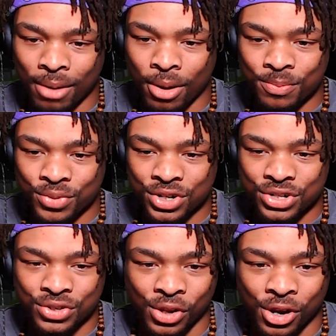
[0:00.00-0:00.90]
I'm pretty
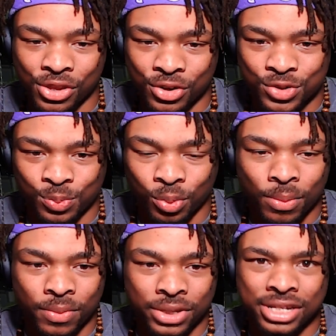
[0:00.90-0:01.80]
sure there there's
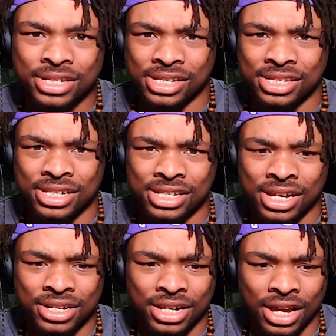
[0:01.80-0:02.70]
probably is a
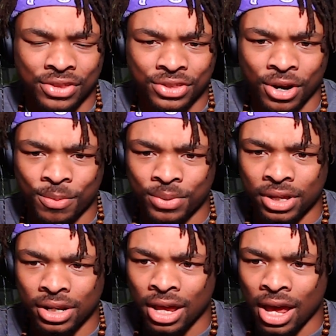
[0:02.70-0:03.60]
six ending out there,
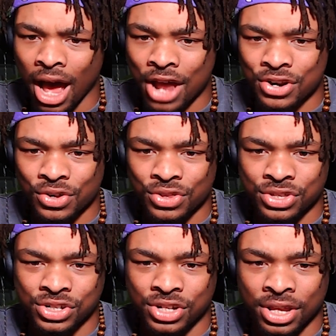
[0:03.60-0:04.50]
but I don't know.
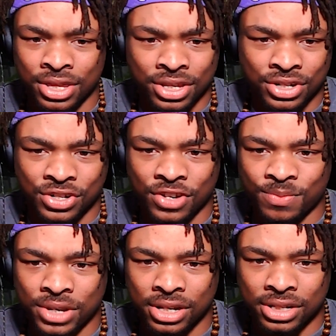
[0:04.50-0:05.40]
The the
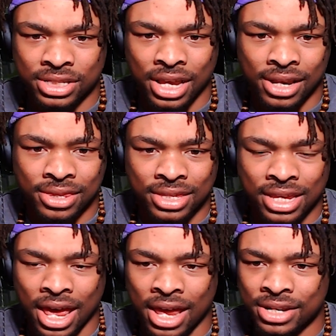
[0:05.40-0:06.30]
achievement said
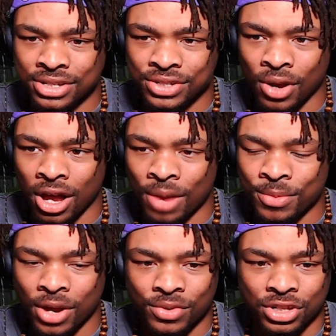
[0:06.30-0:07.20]
the end, so
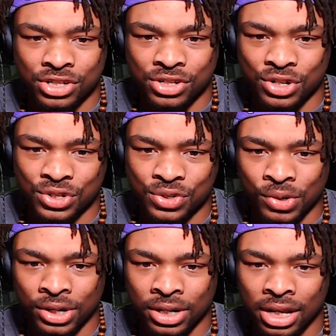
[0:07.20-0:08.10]
I'm not really too
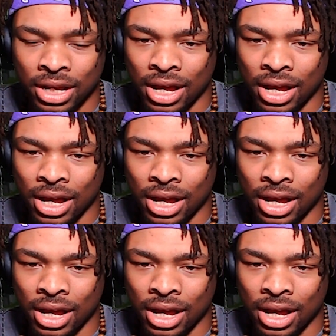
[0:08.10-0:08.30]
sure.